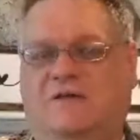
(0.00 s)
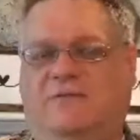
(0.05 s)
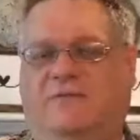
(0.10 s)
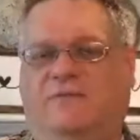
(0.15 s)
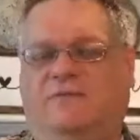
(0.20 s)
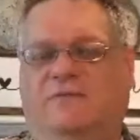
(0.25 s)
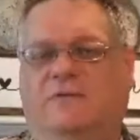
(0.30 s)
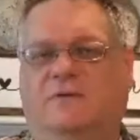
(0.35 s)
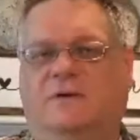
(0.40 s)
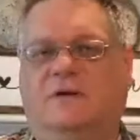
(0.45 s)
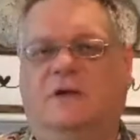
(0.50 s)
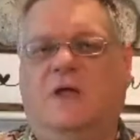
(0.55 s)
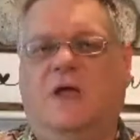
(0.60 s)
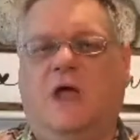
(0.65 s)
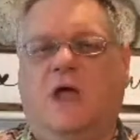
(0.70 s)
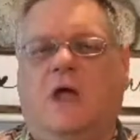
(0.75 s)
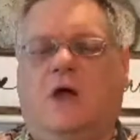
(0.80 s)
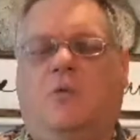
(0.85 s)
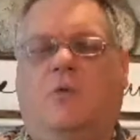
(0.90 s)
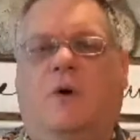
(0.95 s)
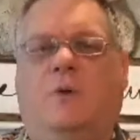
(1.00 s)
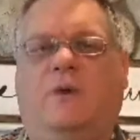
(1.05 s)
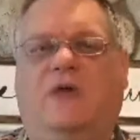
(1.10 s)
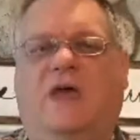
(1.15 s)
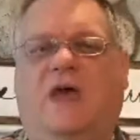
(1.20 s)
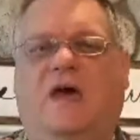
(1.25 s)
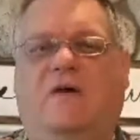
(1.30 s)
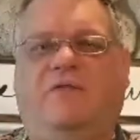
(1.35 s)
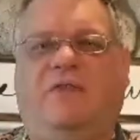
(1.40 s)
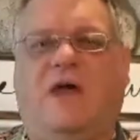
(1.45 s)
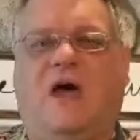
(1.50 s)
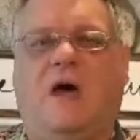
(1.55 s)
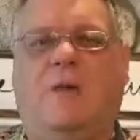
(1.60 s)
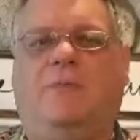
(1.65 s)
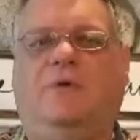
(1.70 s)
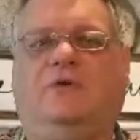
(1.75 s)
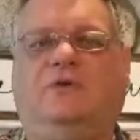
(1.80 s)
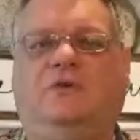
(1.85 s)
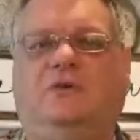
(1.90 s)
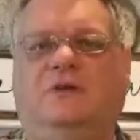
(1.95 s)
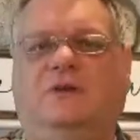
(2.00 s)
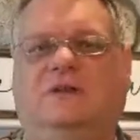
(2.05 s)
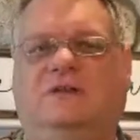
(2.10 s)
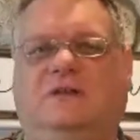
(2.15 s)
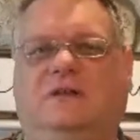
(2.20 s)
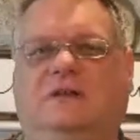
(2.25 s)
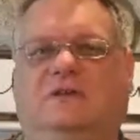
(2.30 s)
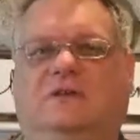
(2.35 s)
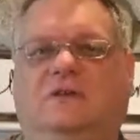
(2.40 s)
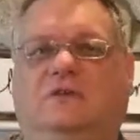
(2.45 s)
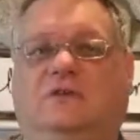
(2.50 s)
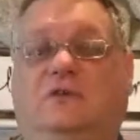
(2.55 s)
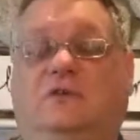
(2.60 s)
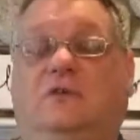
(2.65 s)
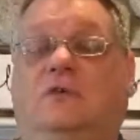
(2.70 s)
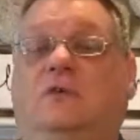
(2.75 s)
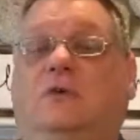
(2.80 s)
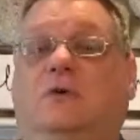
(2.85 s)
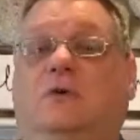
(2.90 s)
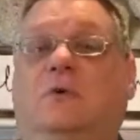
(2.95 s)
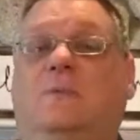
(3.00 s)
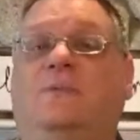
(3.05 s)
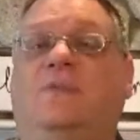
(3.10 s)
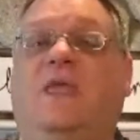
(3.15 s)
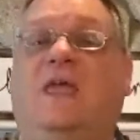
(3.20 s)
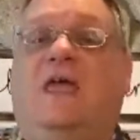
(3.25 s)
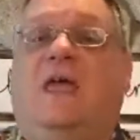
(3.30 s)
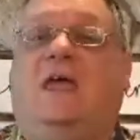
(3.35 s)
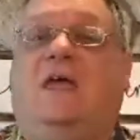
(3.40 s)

life, what we have the opportunity to do